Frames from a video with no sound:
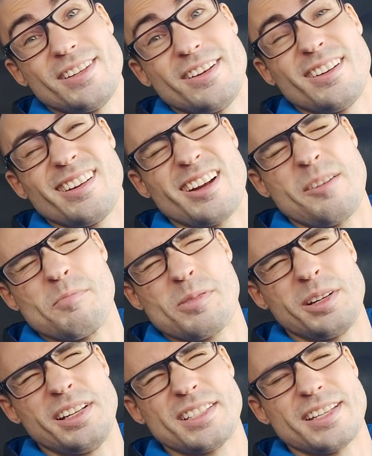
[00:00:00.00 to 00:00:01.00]
year. I'm
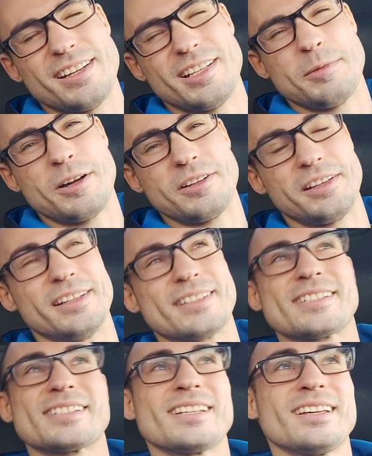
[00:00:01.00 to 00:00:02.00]
pretty excited about
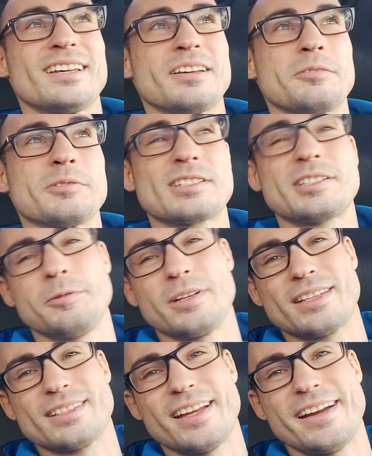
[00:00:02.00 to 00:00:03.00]
it. We'll see what
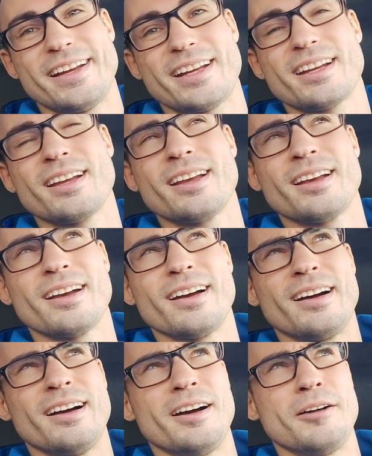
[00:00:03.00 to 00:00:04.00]
it's like.
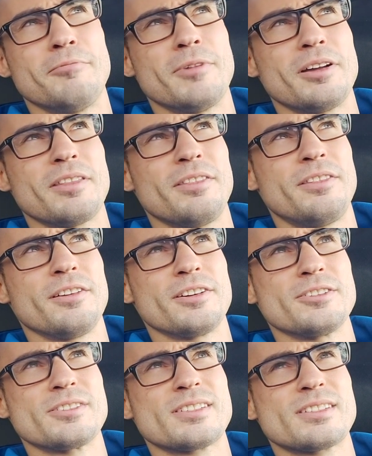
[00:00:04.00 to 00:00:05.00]

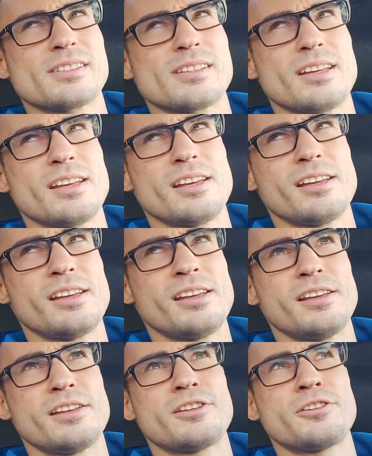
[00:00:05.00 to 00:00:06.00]
There's
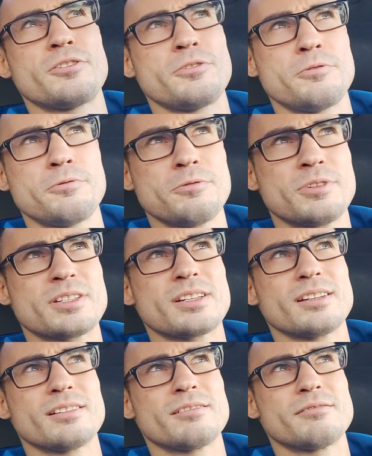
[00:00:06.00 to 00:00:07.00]
a huge
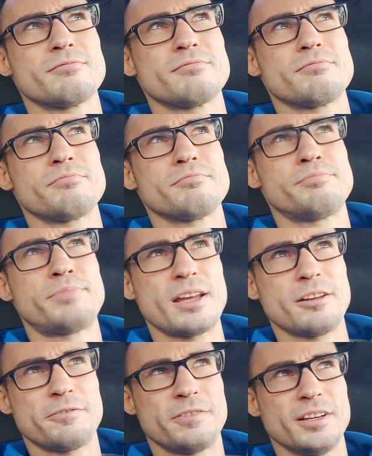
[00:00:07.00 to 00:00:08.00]

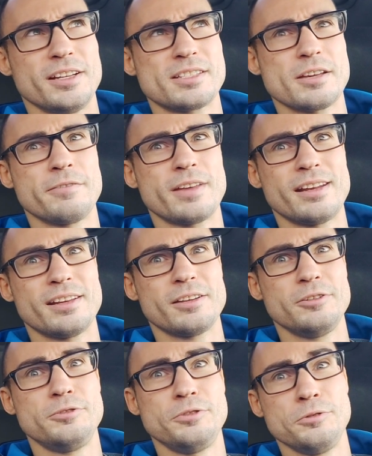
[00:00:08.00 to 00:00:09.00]
benefit of getting
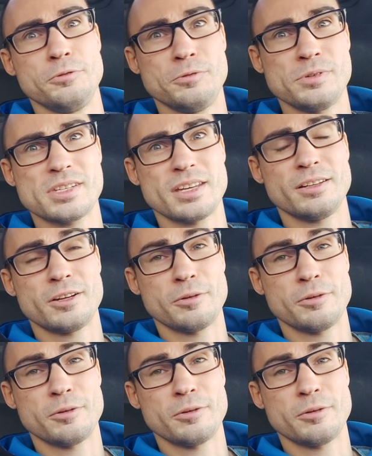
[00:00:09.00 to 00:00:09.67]
it used in